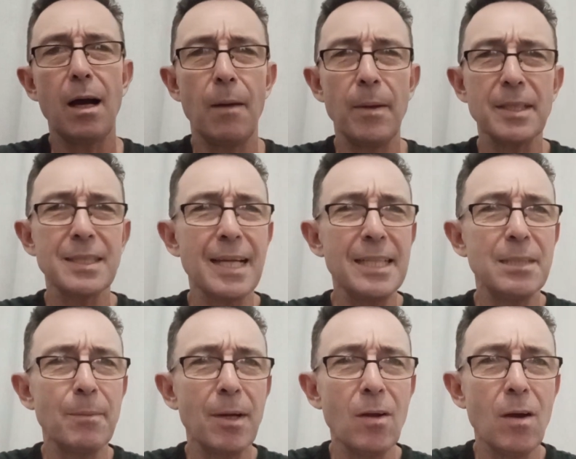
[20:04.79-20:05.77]
I'm at the
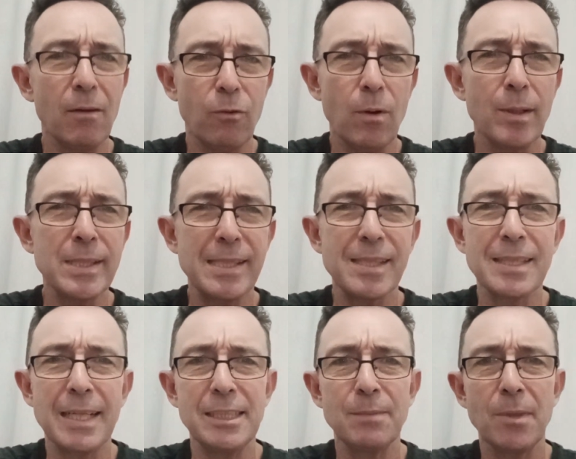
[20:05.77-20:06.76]
stage in my life, or I was at the
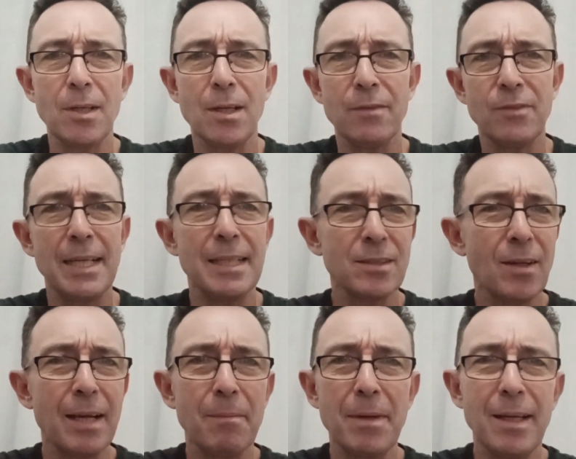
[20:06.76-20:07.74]
stage in my life then as
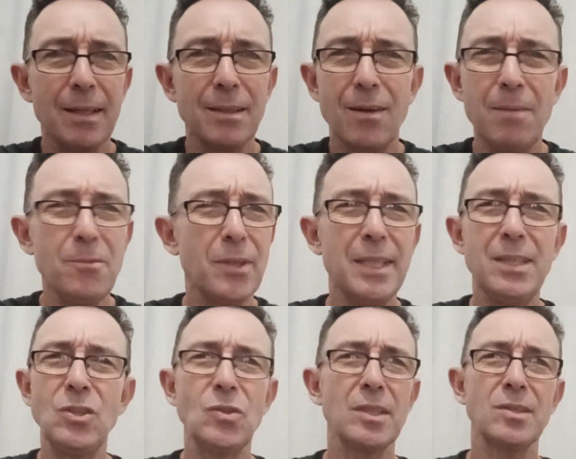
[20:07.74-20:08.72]
I am now. I'm not
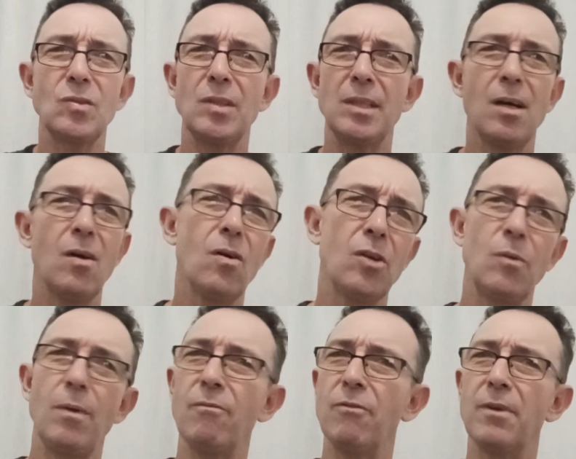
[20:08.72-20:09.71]
interested in
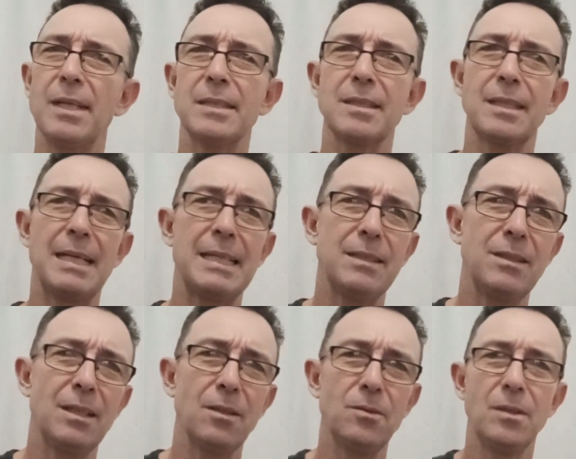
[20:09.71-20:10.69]
arguing for this and that,
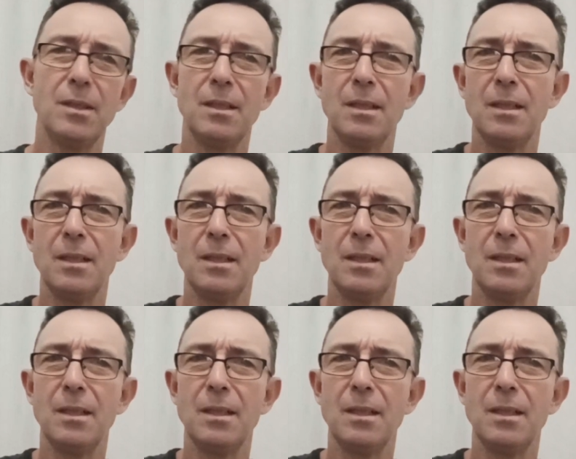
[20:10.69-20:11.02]
you know.